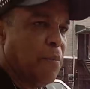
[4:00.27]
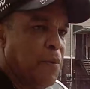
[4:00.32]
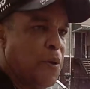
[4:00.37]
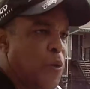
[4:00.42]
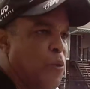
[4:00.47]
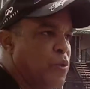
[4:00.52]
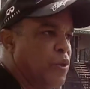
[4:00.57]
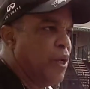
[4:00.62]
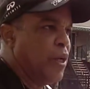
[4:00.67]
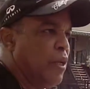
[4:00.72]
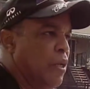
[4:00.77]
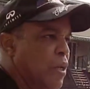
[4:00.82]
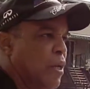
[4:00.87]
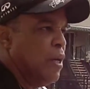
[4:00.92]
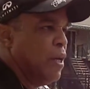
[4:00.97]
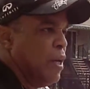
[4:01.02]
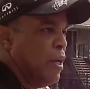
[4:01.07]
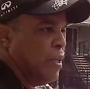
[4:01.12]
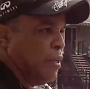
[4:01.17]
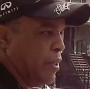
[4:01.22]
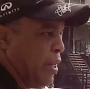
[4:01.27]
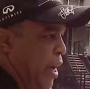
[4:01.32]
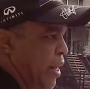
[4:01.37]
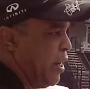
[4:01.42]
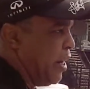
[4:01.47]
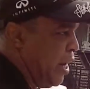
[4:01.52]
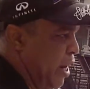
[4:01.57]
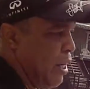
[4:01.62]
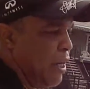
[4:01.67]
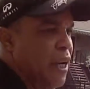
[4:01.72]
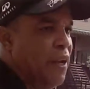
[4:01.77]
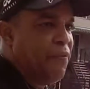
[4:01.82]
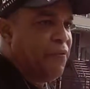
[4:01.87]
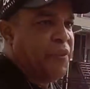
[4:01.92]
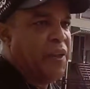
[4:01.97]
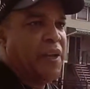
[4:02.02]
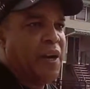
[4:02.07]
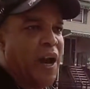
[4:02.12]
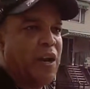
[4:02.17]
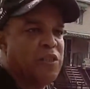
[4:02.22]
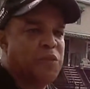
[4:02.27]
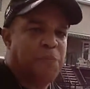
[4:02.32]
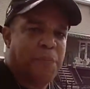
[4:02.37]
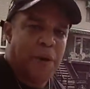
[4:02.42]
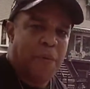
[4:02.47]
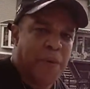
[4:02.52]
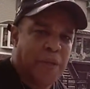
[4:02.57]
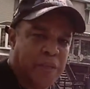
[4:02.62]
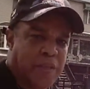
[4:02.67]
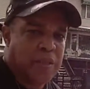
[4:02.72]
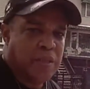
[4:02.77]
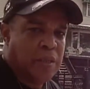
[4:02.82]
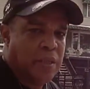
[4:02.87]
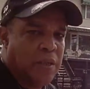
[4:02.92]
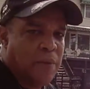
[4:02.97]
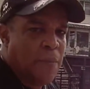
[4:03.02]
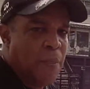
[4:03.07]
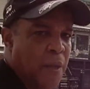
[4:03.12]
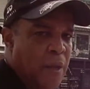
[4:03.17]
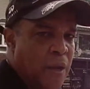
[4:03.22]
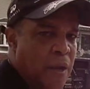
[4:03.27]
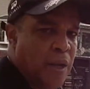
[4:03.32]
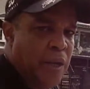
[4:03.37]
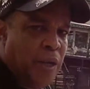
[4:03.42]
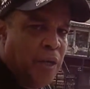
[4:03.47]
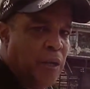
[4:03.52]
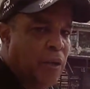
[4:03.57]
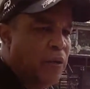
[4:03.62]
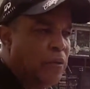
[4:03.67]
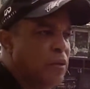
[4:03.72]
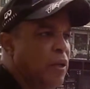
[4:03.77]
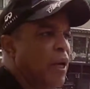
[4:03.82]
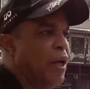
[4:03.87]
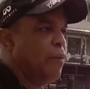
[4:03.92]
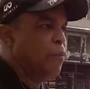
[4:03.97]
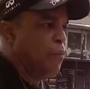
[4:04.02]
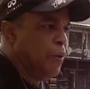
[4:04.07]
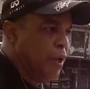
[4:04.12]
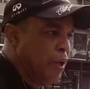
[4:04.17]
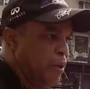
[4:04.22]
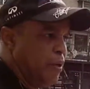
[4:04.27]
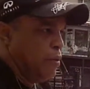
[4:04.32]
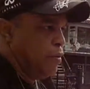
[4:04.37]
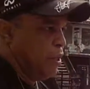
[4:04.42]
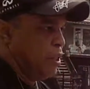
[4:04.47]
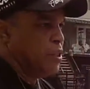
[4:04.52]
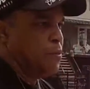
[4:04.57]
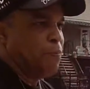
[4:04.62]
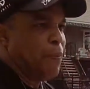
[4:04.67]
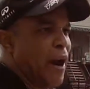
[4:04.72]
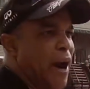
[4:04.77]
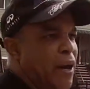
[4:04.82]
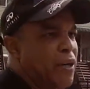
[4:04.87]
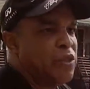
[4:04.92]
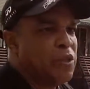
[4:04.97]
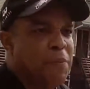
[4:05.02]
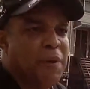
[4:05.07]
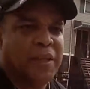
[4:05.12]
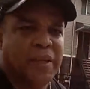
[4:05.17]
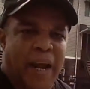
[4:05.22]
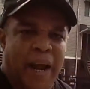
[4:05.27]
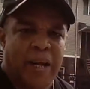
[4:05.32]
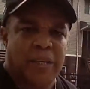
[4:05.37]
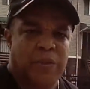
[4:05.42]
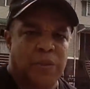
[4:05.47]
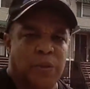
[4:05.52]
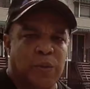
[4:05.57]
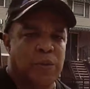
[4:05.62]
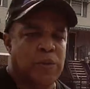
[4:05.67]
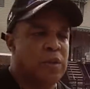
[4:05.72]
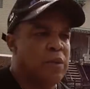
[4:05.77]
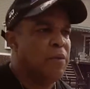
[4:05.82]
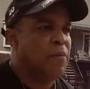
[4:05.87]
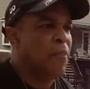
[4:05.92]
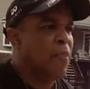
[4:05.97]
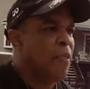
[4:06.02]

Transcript: music that it lifted our spirits, you know, and we aspired to be dancers.